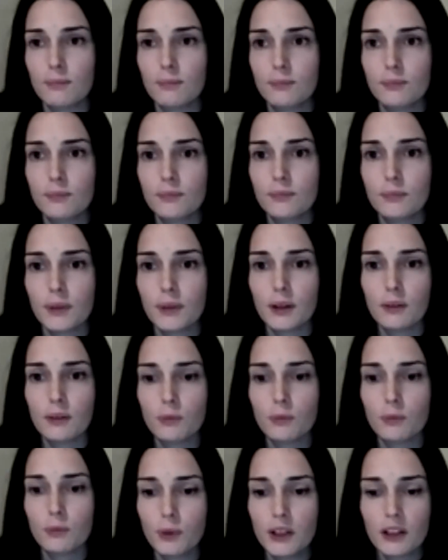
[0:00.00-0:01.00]
But
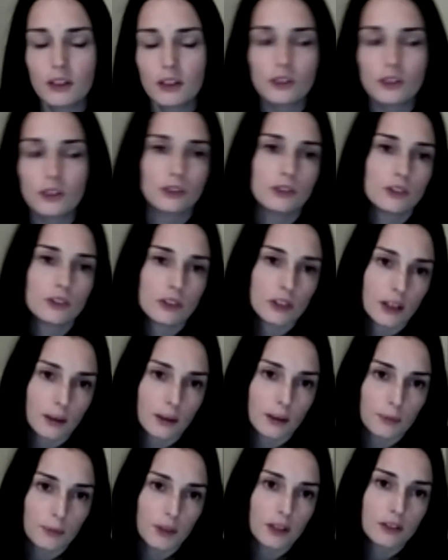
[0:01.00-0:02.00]
we can choose to come.
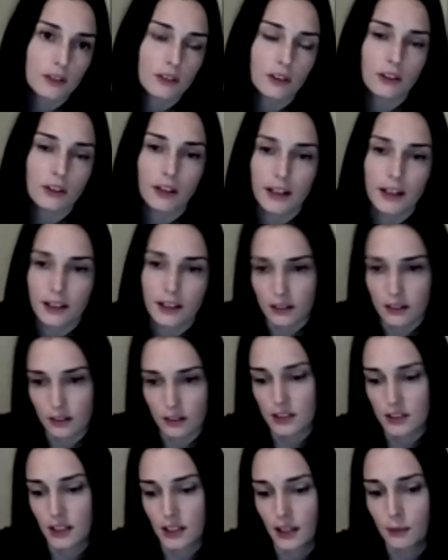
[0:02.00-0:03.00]
So, like, the
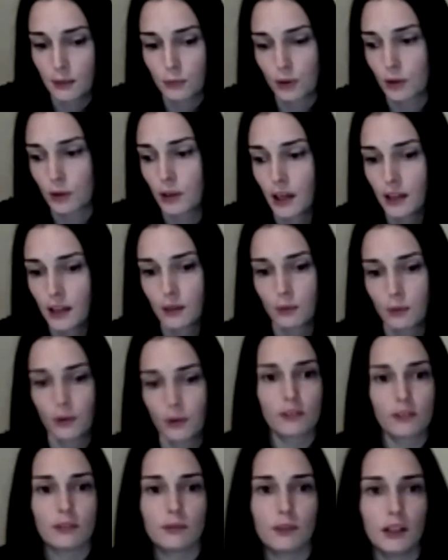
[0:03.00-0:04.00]
team can either work
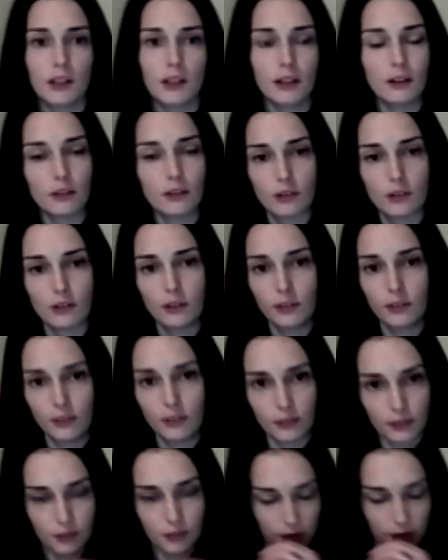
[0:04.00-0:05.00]
from here or
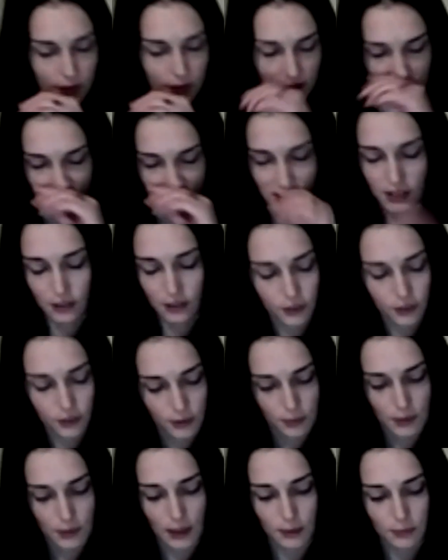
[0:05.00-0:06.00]
from Fitzroy or from
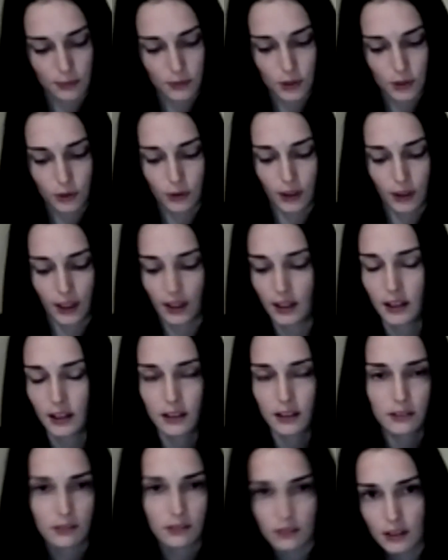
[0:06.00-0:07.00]

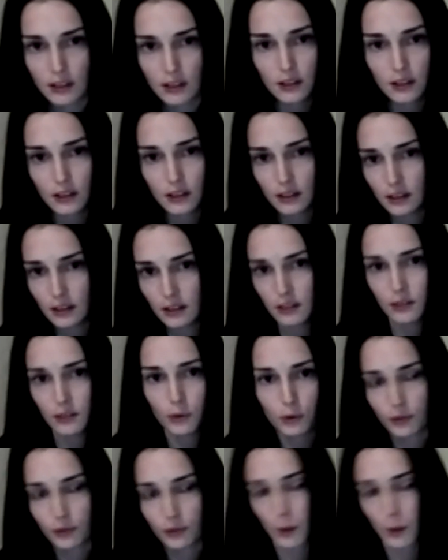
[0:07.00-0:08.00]
Torquay or
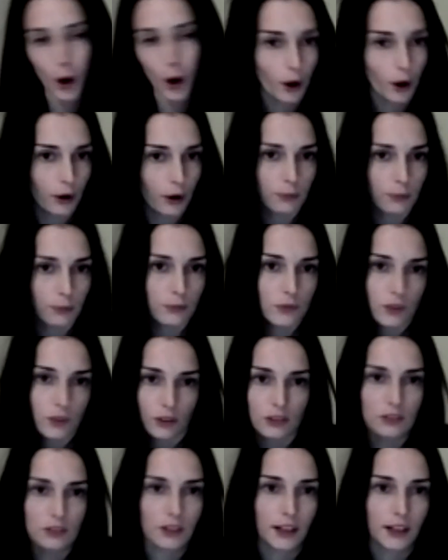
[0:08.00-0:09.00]
from home. So
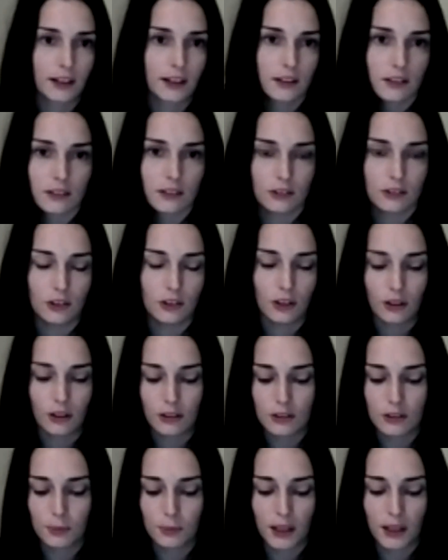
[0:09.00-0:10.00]
it's like,
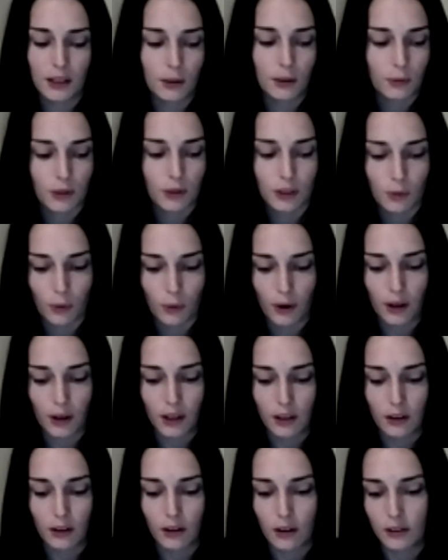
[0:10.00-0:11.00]
depending on what you're working
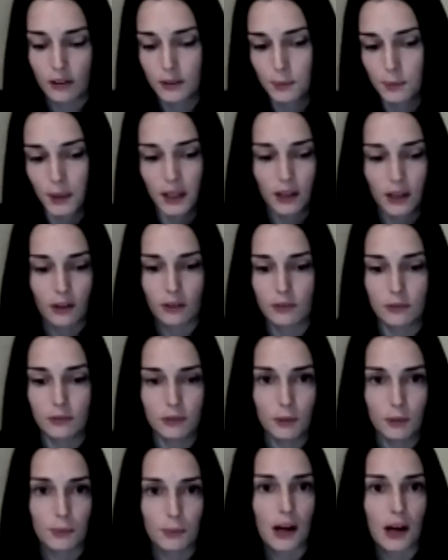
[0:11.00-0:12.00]
on, depending on your
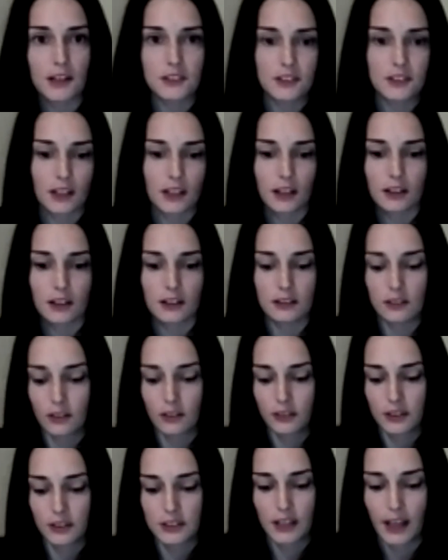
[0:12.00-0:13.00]
mindset on the
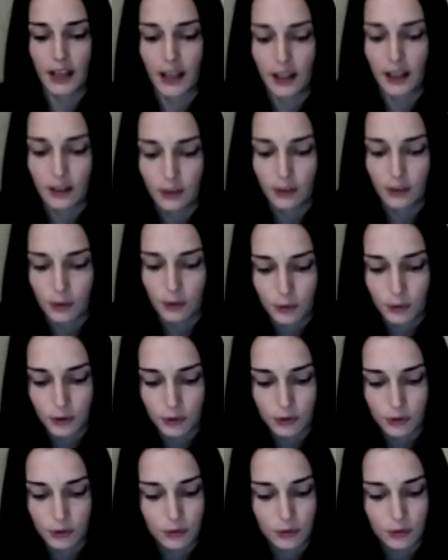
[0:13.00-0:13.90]
day, or your